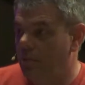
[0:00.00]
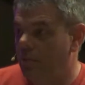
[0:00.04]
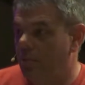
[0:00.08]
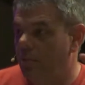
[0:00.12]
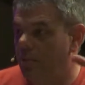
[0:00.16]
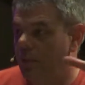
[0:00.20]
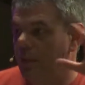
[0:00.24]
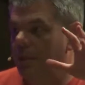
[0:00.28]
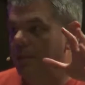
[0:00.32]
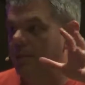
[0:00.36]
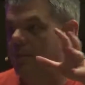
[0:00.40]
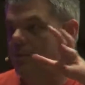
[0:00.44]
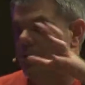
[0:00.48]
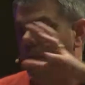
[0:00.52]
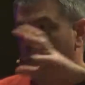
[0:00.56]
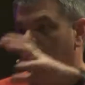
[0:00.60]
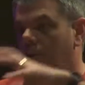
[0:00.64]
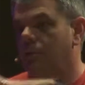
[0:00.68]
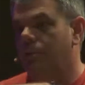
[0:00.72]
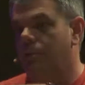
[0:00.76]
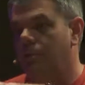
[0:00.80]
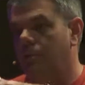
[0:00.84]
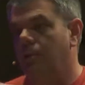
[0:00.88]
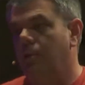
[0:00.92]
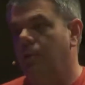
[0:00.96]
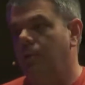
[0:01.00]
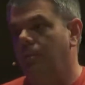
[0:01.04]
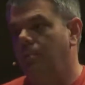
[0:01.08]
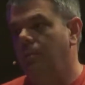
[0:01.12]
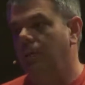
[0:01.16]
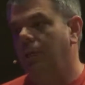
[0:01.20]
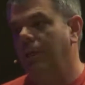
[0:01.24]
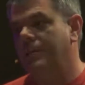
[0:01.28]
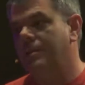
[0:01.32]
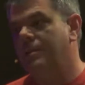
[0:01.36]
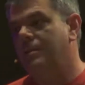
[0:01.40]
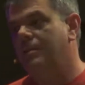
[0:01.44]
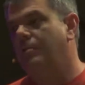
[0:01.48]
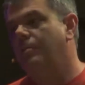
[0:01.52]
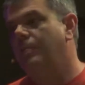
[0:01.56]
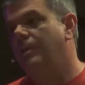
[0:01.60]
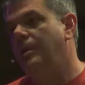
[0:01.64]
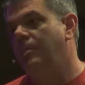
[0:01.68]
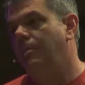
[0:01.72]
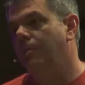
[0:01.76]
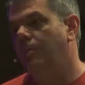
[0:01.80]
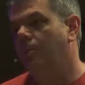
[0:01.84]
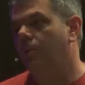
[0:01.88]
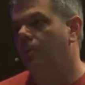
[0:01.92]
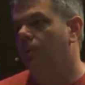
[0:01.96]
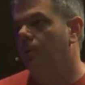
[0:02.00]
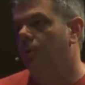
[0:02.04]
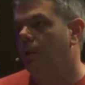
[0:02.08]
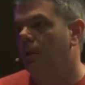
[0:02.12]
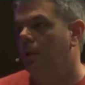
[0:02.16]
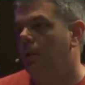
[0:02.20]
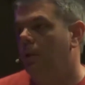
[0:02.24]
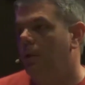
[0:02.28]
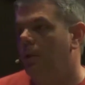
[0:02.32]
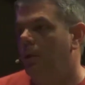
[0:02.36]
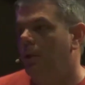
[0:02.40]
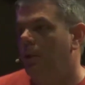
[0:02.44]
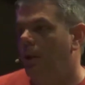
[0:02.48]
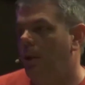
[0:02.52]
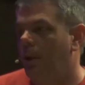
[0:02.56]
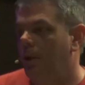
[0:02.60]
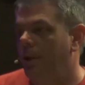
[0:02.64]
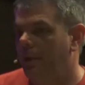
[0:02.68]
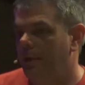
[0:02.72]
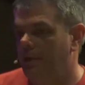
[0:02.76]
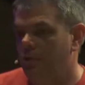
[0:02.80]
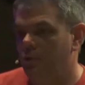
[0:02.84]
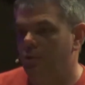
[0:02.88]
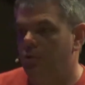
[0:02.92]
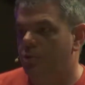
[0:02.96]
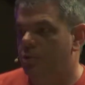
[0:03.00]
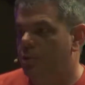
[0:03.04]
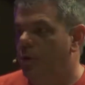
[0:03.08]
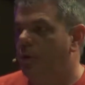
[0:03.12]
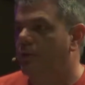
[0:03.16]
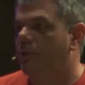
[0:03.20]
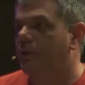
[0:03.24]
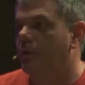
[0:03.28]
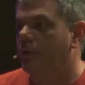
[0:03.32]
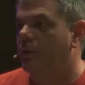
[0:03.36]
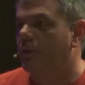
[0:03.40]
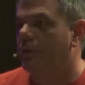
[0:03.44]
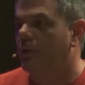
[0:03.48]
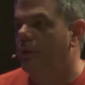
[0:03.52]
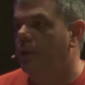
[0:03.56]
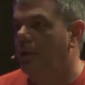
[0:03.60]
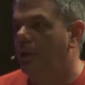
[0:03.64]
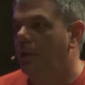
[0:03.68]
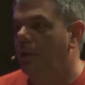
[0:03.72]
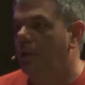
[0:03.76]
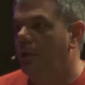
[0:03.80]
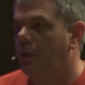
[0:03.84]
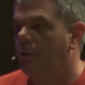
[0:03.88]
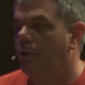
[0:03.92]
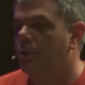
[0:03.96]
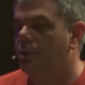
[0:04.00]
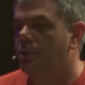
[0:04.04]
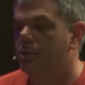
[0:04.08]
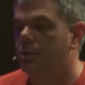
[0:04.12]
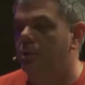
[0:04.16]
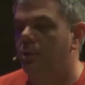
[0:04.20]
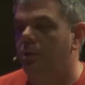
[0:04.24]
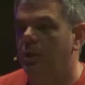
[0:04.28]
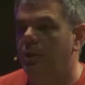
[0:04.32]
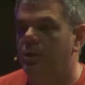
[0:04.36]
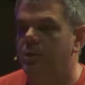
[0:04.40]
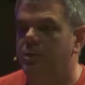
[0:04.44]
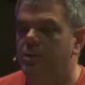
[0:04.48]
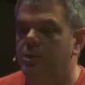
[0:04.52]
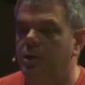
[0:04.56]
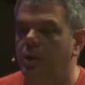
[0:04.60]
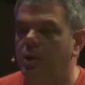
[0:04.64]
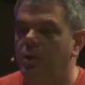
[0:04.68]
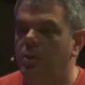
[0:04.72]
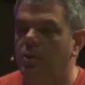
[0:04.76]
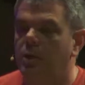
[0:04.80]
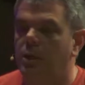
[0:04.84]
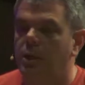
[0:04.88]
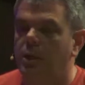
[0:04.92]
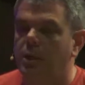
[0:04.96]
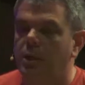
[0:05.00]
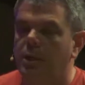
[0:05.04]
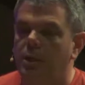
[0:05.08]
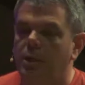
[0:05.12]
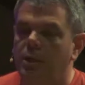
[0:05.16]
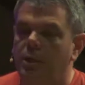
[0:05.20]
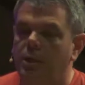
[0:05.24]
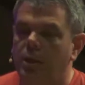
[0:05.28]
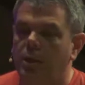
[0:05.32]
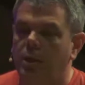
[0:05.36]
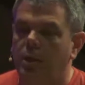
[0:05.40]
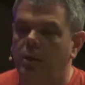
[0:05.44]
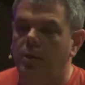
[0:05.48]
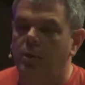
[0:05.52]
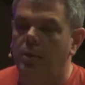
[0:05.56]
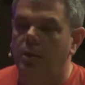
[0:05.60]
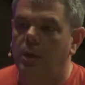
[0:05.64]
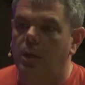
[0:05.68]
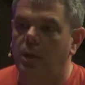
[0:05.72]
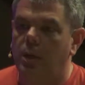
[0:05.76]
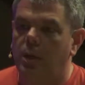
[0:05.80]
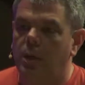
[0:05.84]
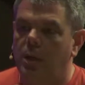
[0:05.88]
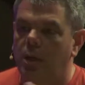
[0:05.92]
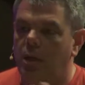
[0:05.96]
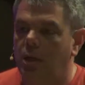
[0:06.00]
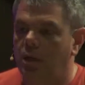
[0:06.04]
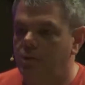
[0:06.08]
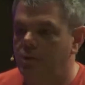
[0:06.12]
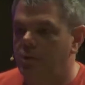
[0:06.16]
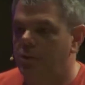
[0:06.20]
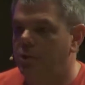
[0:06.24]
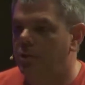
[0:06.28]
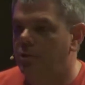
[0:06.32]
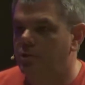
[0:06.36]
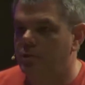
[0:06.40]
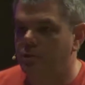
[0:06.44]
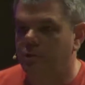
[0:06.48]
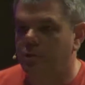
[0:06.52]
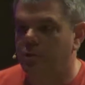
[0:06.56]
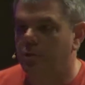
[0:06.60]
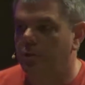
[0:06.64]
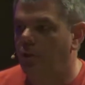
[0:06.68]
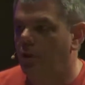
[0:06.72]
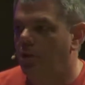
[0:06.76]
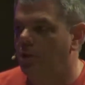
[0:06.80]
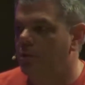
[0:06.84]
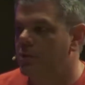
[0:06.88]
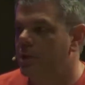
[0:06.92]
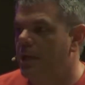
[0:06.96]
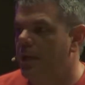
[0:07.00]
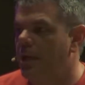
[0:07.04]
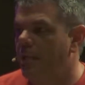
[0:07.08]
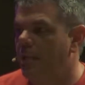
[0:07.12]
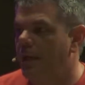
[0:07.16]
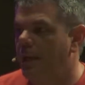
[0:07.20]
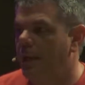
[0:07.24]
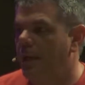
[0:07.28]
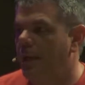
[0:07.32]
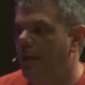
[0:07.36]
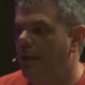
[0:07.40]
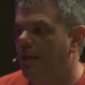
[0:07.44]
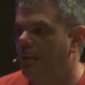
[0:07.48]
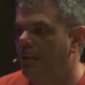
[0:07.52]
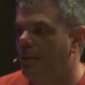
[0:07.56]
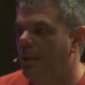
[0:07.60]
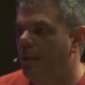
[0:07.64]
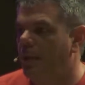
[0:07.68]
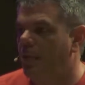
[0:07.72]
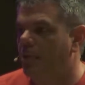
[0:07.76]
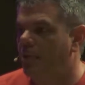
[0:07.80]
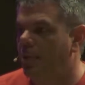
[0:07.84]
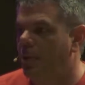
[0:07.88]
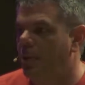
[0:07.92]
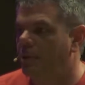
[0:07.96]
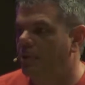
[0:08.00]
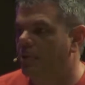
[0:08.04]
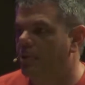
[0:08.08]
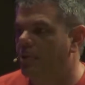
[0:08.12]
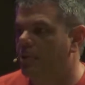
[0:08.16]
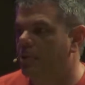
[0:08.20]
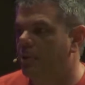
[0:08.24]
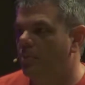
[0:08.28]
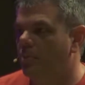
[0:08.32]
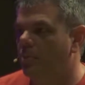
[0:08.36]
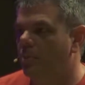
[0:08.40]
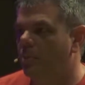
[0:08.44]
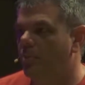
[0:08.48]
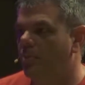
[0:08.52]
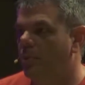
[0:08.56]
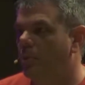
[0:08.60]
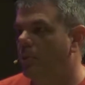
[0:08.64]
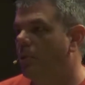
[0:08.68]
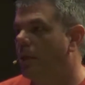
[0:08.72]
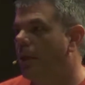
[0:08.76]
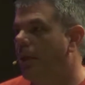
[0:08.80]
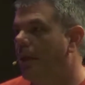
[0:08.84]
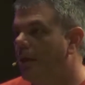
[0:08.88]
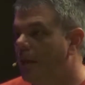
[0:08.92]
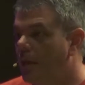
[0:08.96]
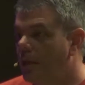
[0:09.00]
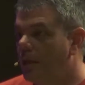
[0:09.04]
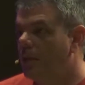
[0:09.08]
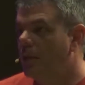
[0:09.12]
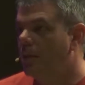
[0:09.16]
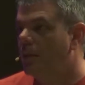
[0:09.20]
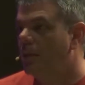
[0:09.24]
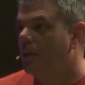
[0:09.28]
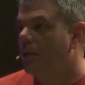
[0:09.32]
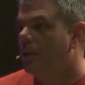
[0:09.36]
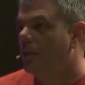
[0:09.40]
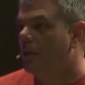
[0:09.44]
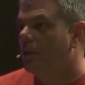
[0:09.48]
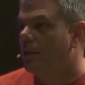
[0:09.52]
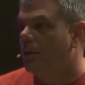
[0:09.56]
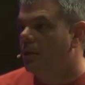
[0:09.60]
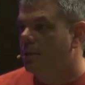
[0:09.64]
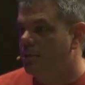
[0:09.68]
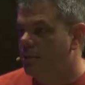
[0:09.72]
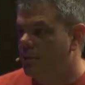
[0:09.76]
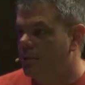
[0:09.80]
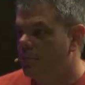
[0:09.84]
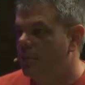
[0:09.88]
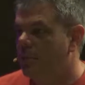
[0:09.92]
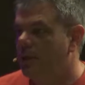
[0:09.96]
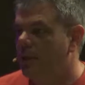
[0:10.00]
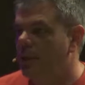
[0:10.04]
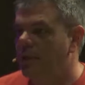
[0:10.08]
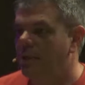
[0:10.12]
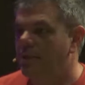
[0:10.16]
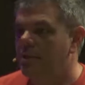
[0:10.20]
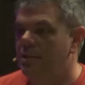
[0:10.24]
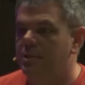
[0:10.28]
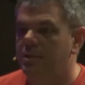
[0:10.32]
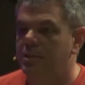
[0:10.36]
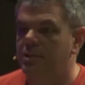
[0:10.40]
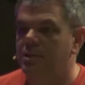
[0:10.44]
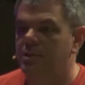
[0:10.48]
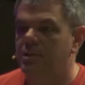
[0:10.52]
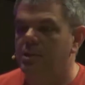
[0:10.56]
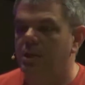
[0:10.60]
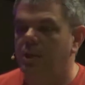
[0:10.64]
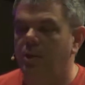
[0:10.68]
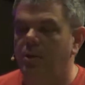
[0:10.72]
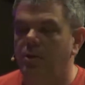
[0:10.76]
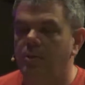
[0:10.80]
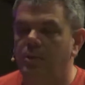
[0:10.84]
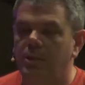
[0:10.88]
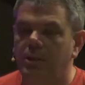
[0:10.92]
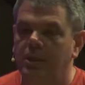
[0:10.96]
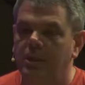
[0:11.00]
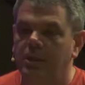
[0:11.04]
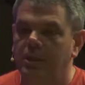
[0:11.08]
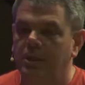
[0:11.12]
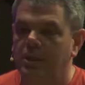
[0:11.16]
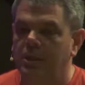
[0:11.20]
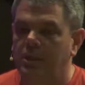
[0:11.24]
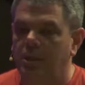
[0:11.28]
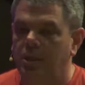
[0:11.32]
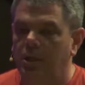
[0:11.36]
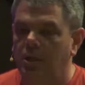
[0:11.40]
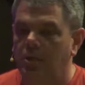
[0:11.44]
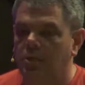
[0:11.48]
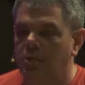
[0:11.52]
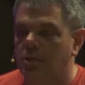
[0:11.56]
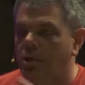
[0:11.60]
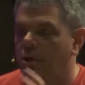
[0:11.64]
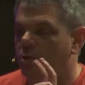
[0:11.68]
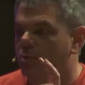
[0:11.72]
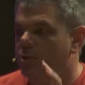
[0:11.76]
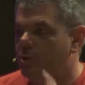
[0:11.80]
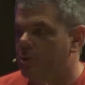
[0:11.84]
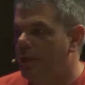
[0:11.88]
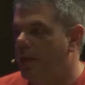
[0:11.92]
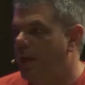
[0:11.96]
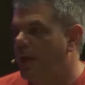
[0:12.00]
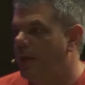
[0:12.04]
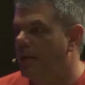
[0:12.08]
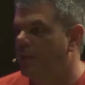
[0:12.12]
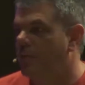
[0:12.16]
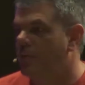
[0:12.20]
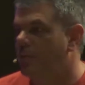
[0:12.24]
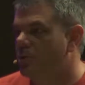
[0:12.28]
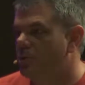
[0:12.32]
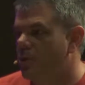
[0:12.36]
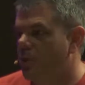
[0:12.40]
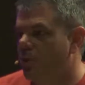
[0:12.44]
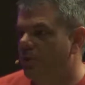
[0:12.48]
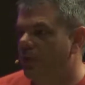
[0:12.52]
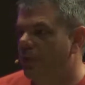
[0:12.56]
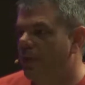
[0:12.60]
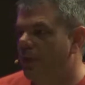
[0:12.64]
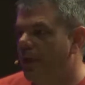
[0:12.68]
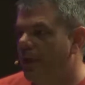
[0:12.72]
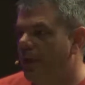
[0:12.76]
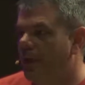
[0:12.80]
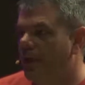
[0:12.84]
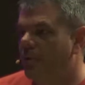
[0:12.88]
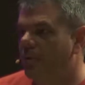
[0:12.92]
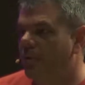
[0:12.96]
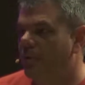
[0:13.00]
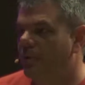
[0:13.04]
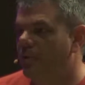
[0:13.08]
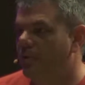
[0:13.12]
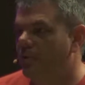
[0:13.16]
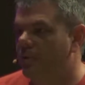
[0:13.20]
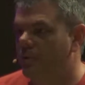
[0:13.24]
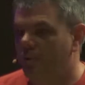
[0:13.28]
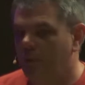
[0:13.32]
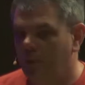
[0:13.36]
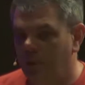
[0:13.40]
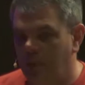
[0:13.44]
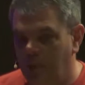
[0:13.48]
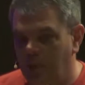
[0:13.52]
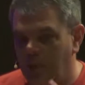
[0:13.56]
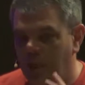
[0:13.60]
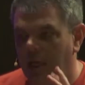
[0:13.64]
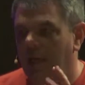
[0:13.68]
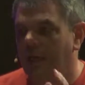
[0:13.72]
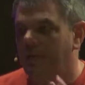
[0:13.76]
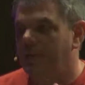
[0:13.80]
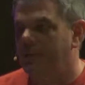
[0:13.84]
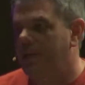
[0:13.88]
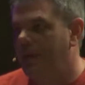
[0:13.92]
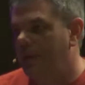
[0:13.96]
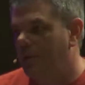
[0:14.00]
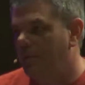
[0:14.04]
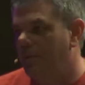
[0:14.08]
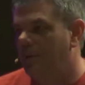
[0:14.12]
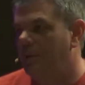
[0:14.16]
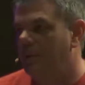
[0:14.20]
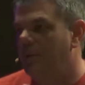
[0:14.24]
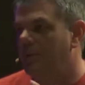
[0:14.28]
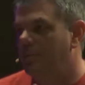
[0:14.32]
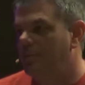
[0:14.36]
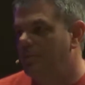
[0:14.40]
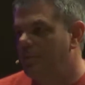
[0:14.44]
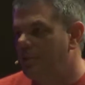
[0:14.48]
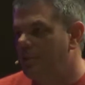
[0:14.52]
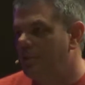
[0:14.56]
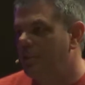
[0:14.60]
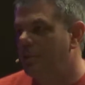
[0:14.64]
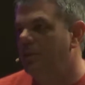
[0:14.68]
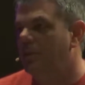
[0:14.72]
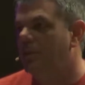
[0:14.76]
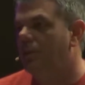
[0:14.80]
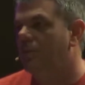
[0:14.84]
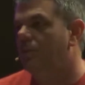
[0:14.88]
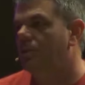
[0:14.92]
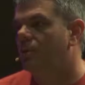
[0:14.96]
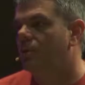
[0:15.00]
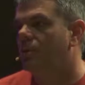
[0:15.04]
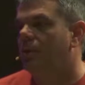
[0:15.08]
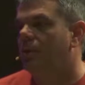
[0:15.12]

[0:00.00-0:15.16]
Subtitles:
but it's also can bless the people that you're serving and going to. And so, our church for a long time had a partnership with Bulgaria and some things. And so, Grosdon, who's over there, we're in contact with him still.